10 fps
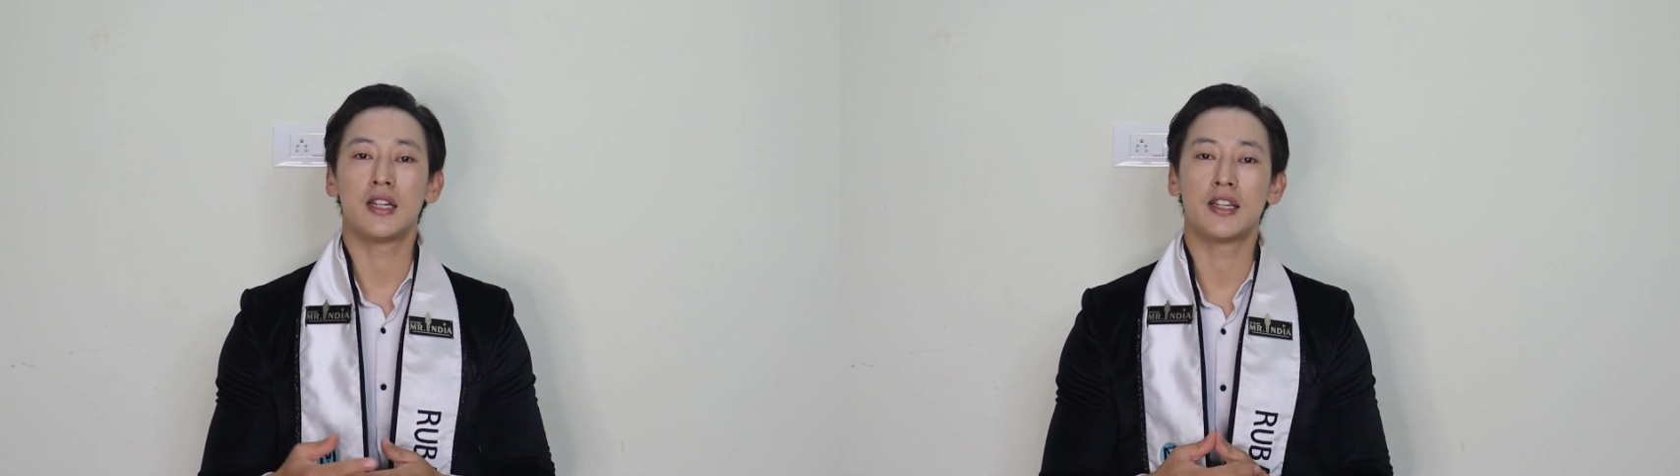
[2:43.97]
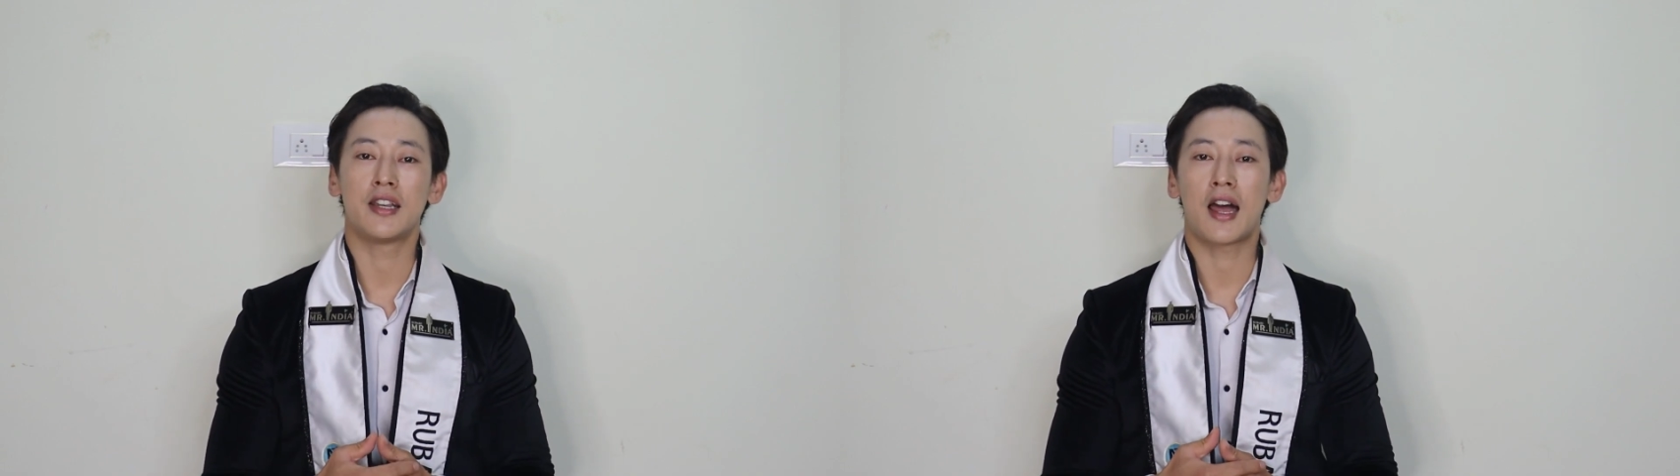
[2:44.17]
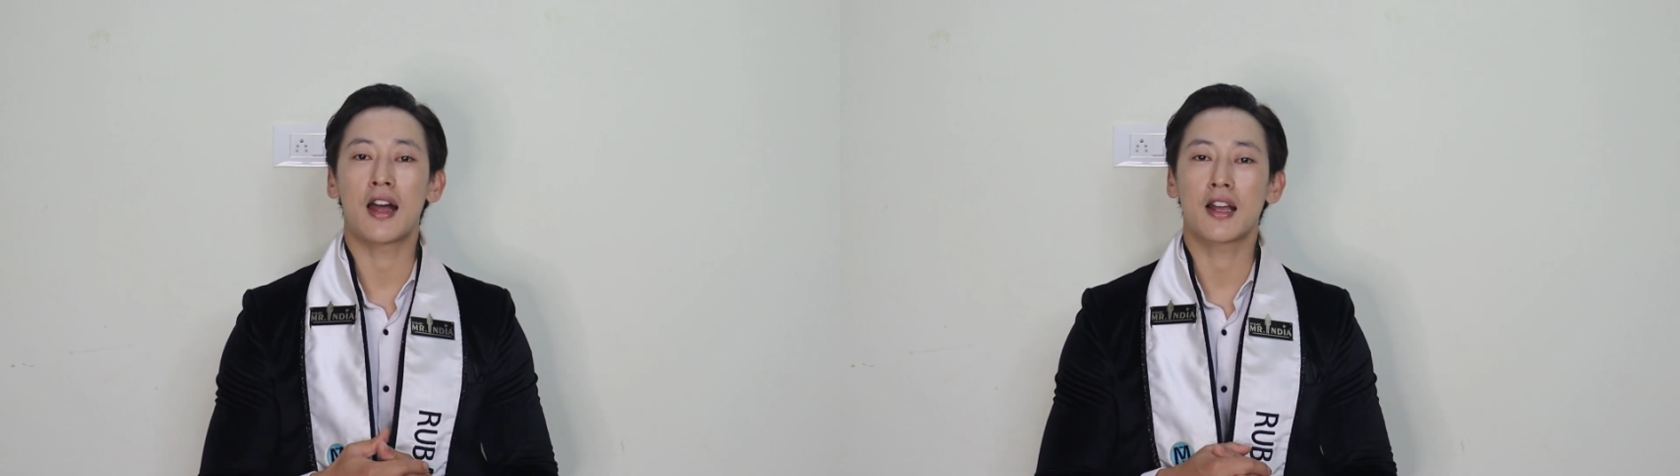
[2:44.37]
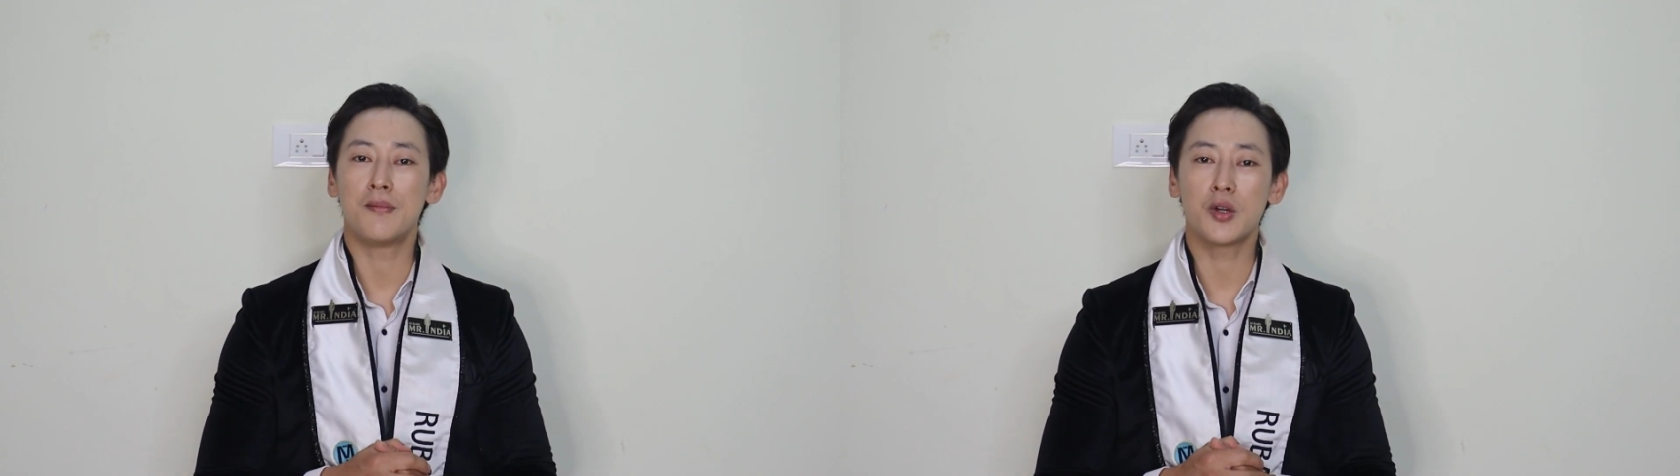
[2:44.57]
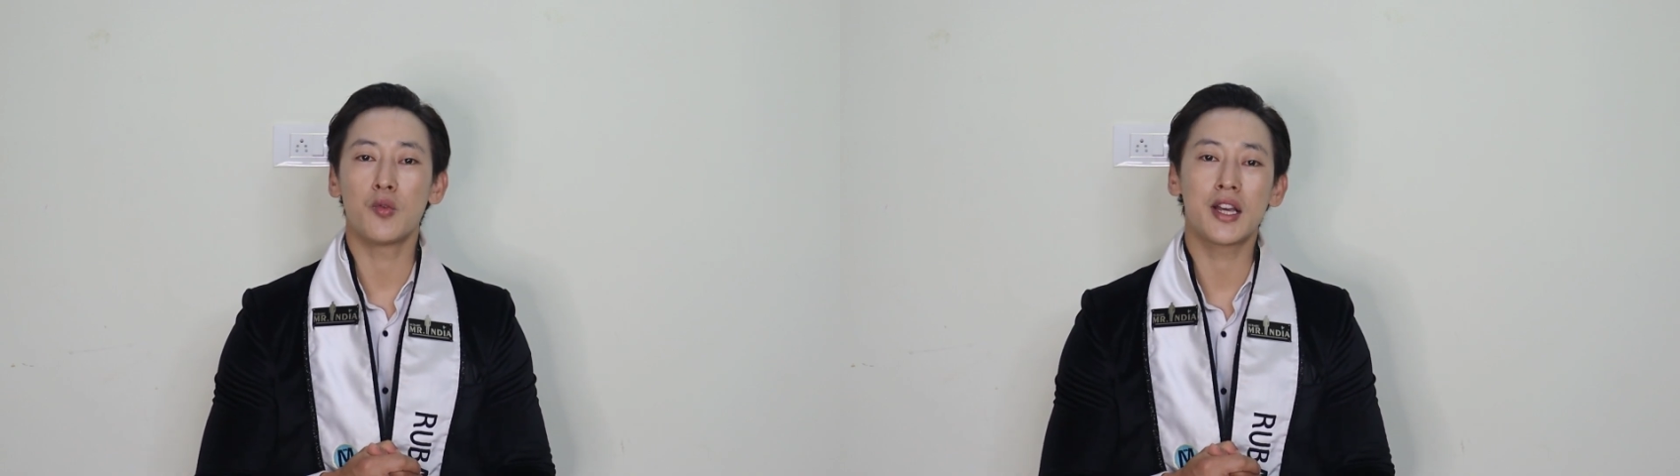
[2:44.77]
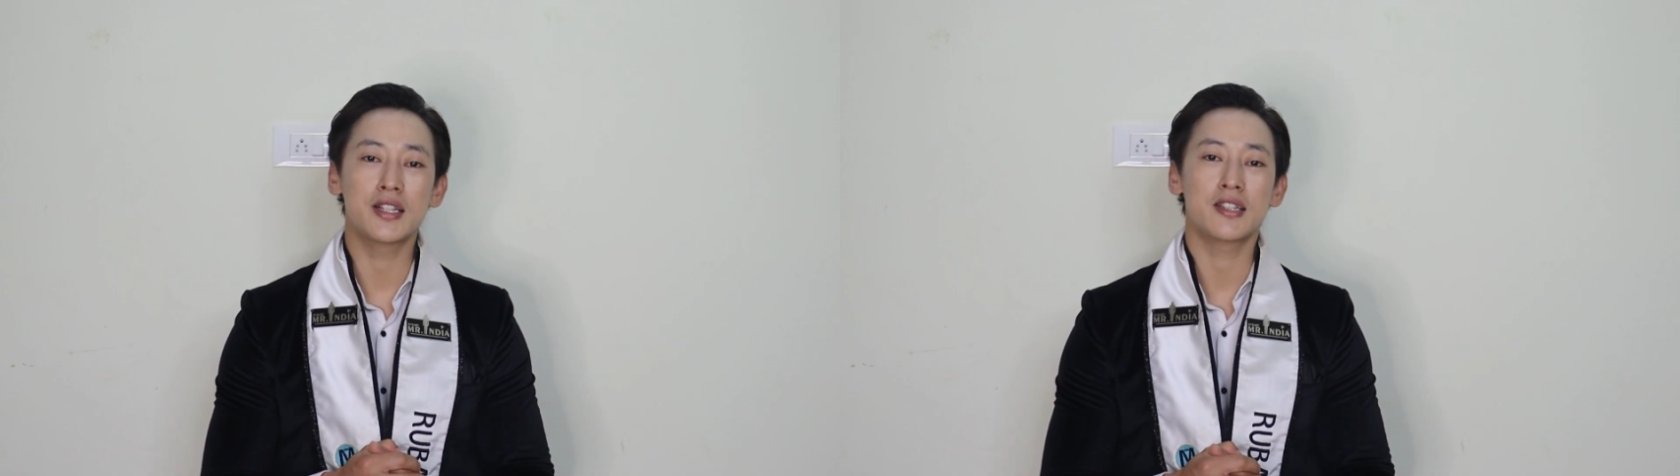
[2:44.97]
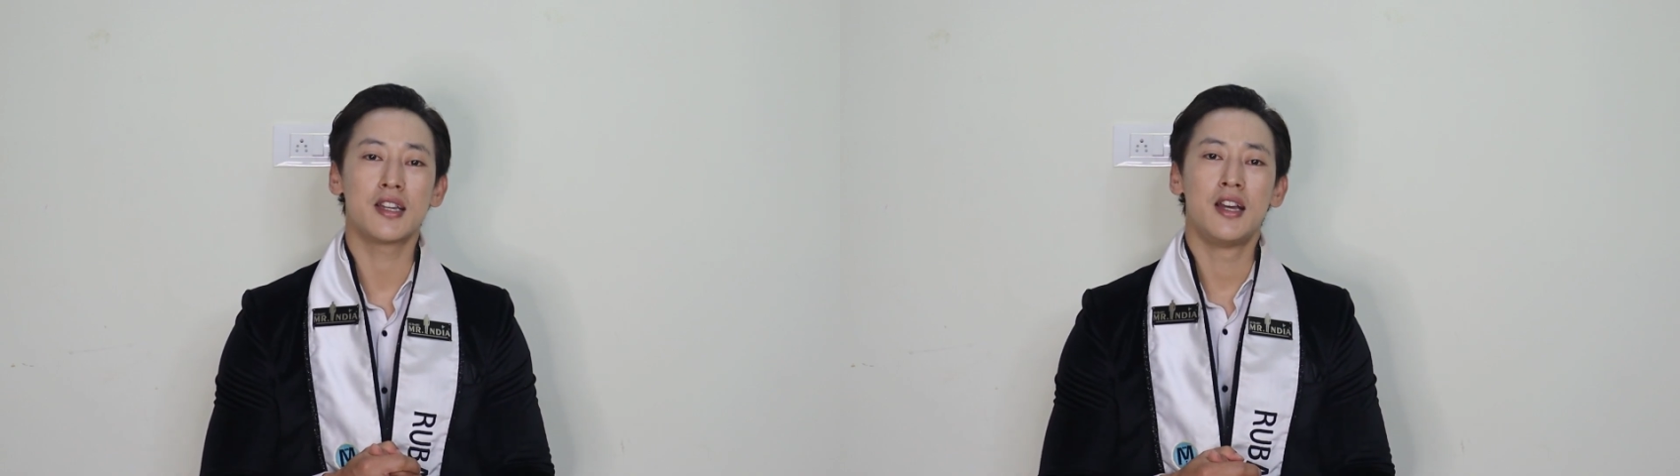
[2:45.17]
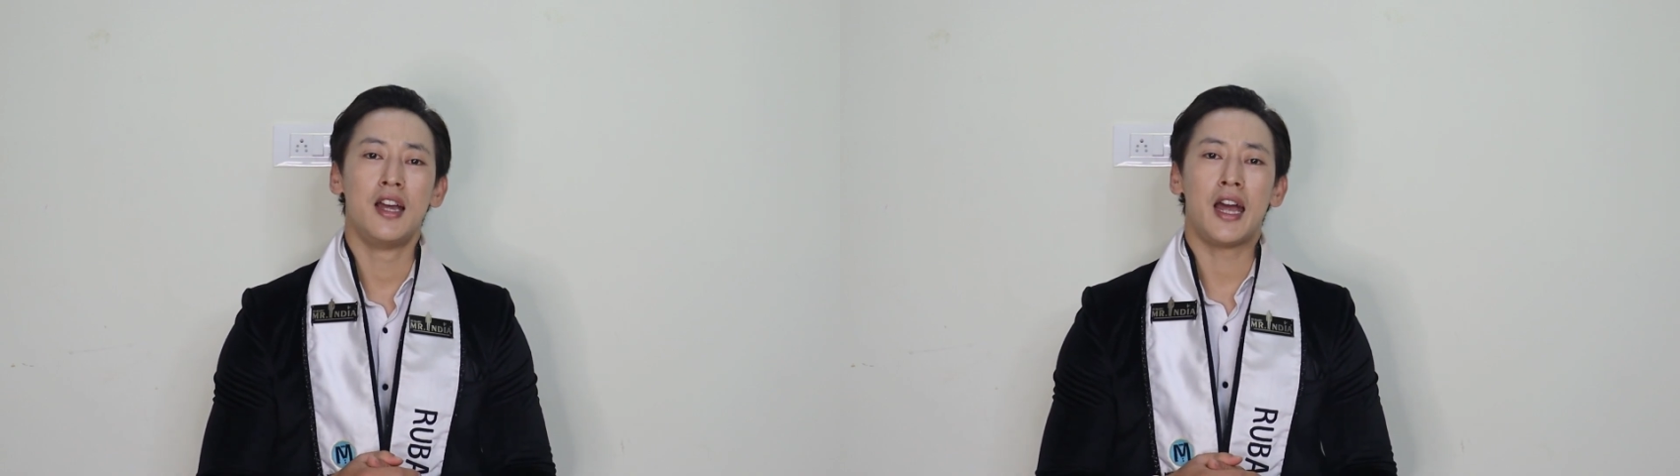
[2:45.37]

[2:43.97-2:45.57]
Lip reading: in the coming weeks,